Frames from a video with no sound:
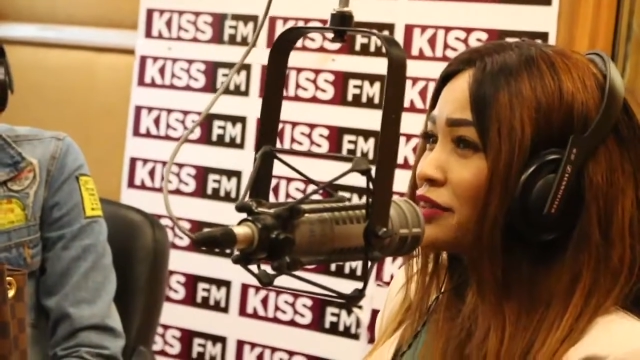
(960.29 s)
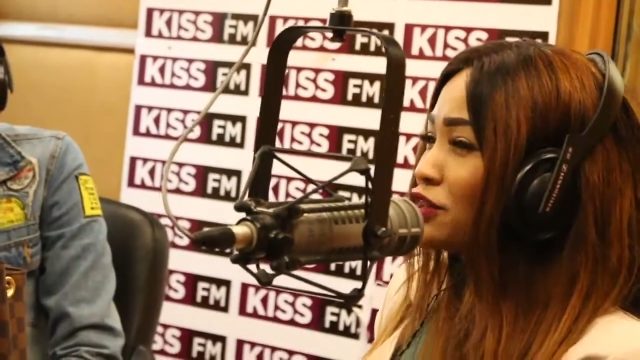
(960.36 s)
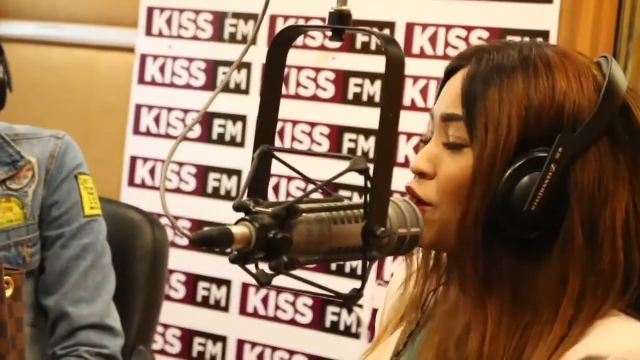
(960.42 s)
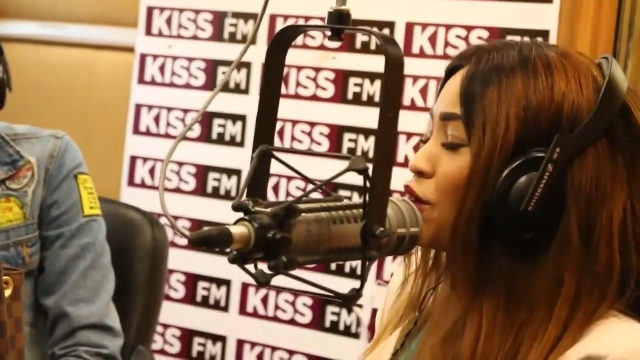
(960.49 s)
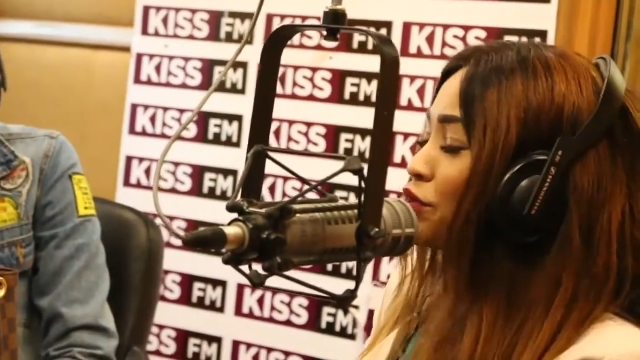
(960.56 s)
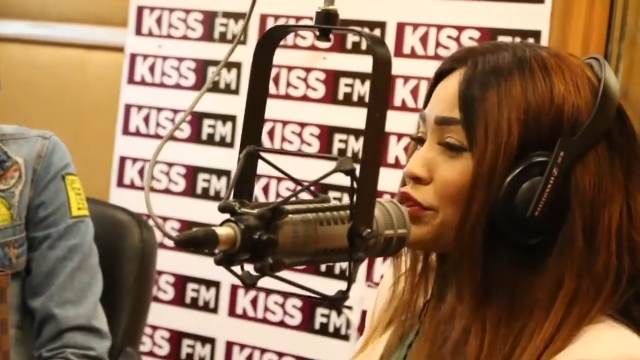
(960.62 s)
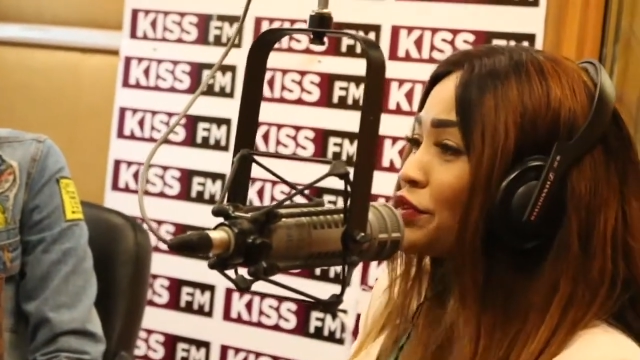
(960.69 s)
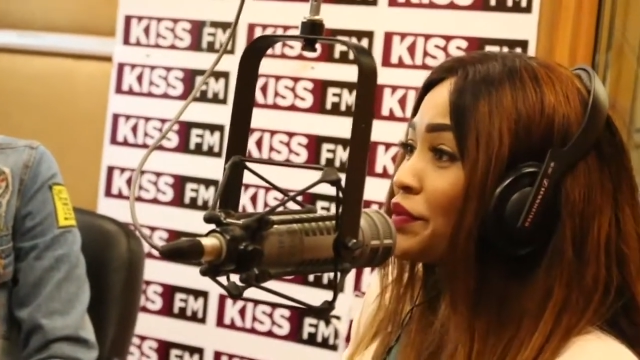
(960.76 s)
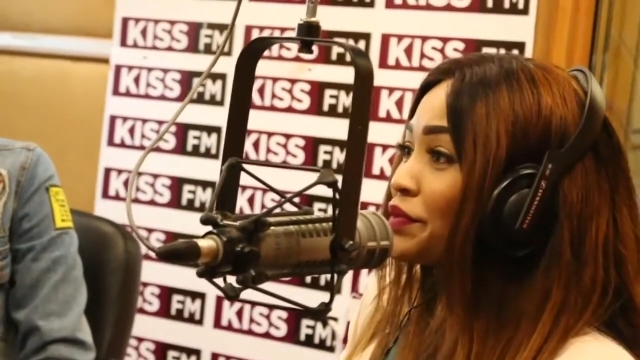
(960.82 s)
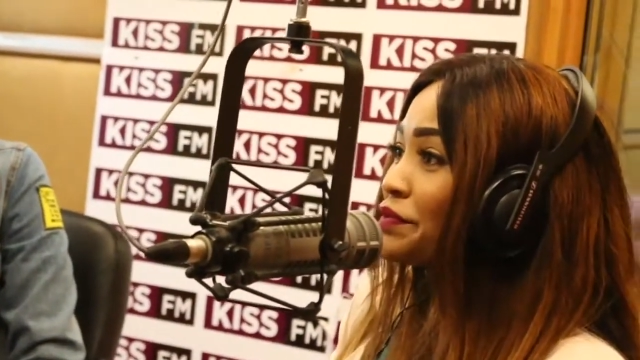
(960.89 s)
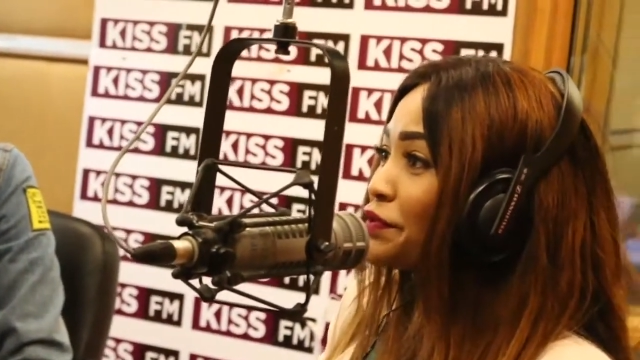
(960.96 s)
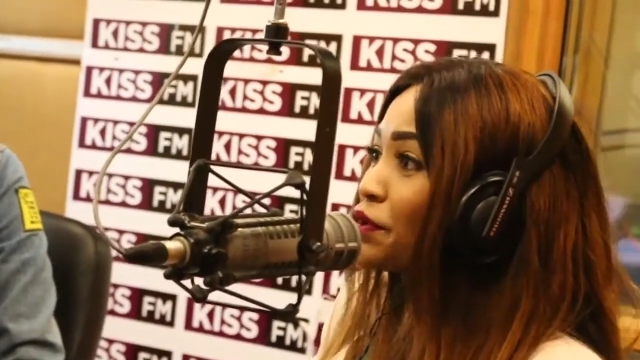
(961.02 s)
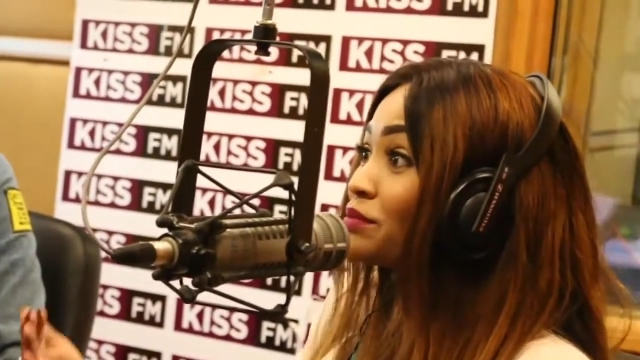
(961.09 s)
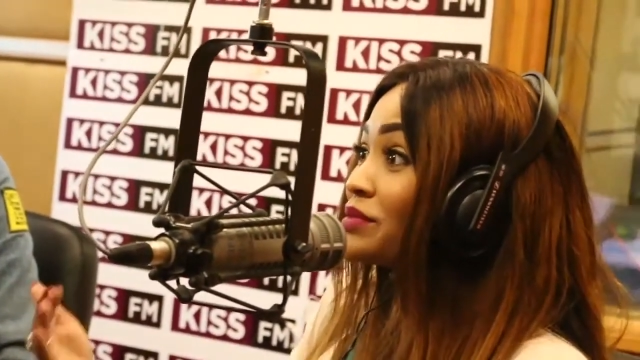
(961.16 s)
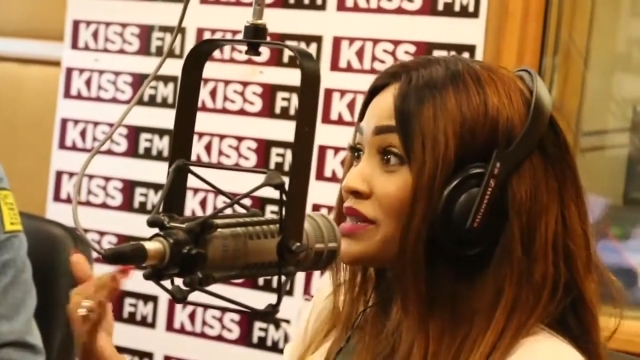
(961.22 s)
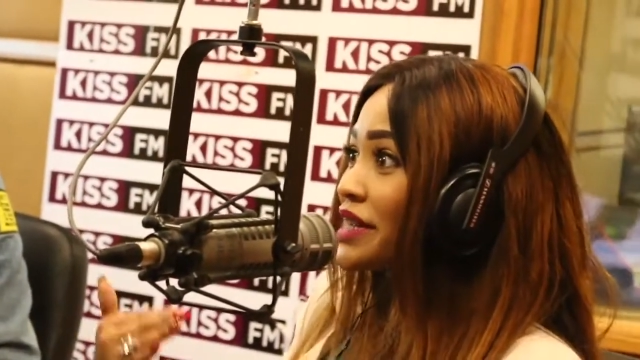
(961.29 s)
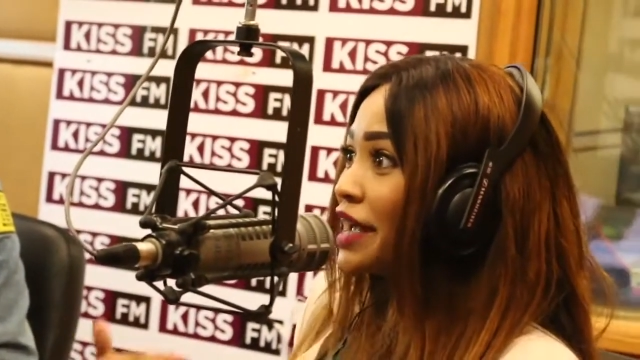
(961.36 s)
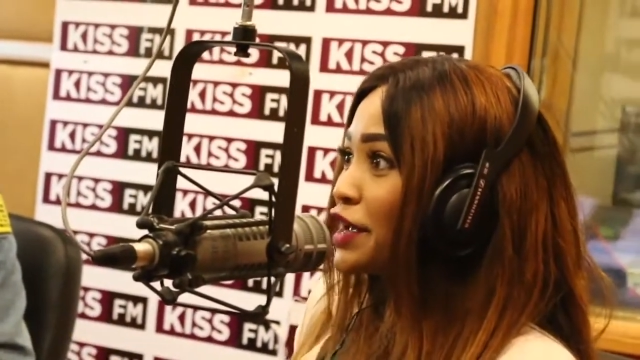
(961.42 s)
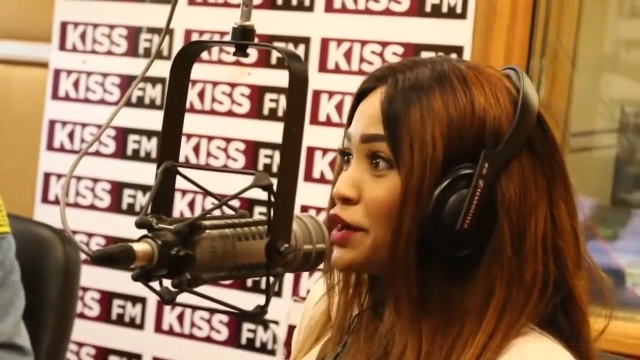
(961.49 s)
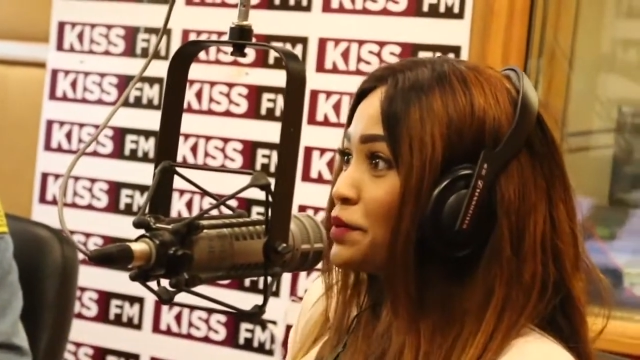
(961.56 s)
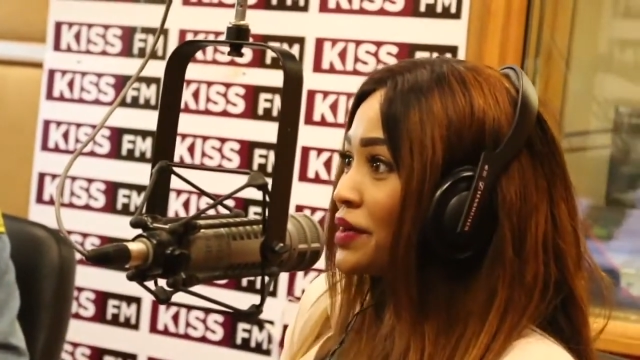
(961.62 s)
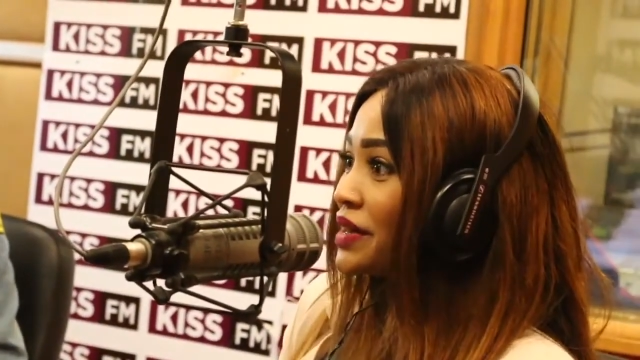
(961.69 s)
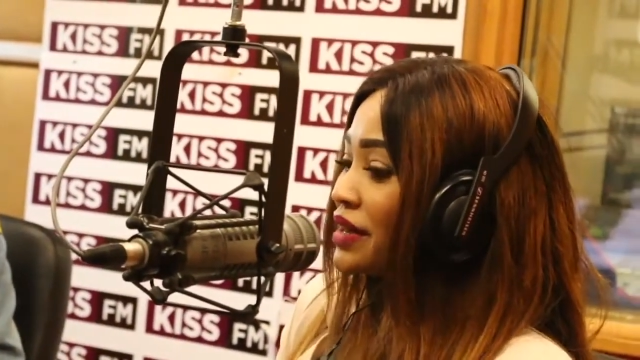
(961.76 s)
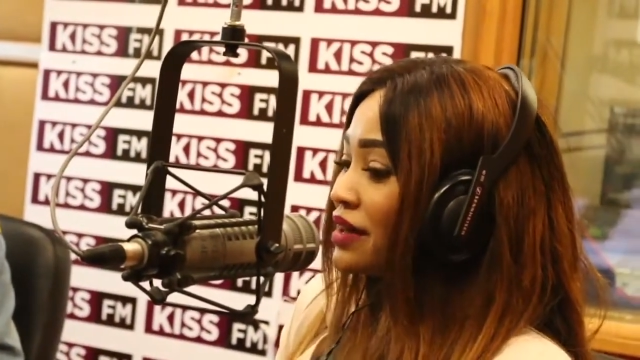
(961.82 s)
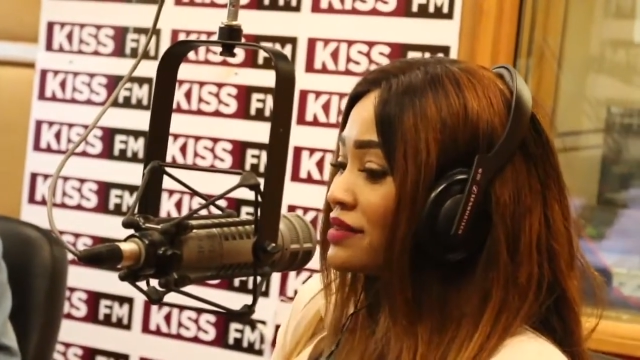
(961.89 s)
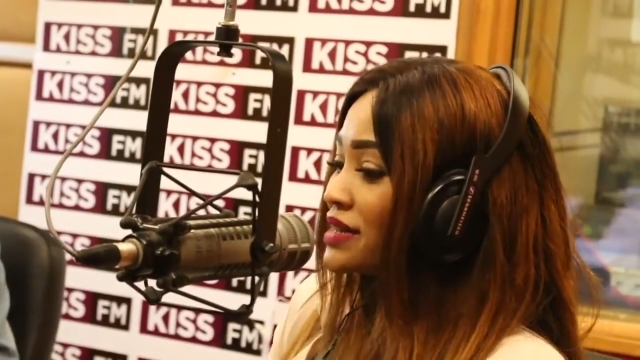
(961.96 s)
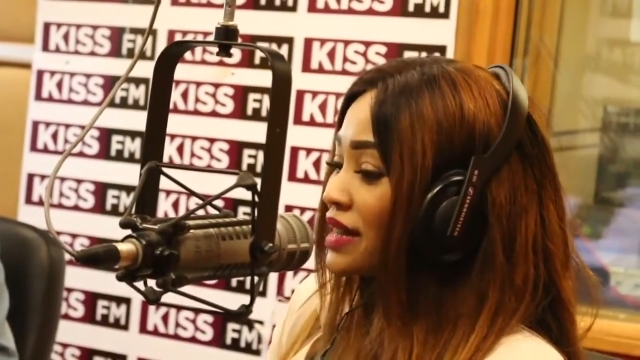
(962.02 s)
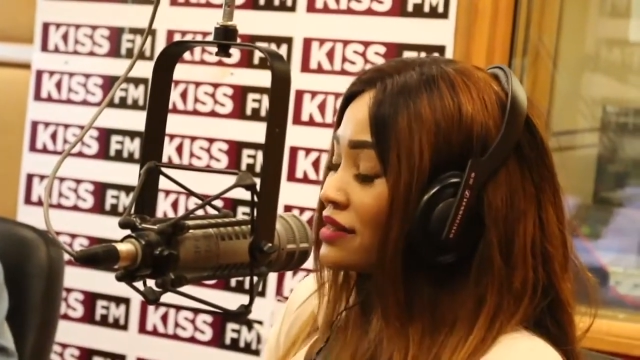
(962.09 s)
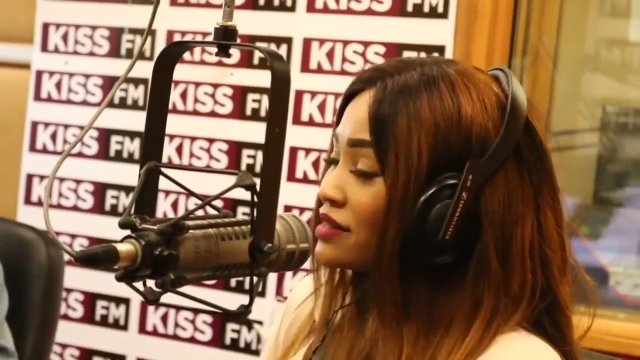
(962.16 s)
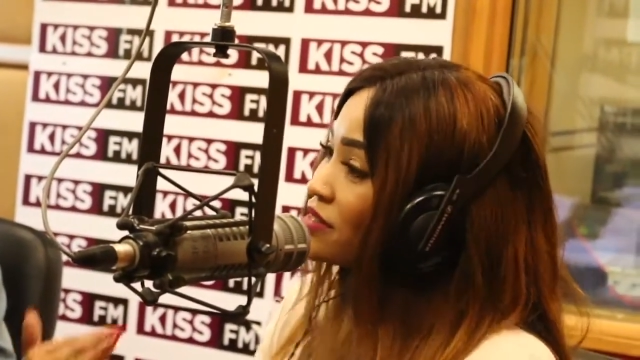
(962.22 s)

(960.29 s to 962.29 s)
no, from day one, I was like,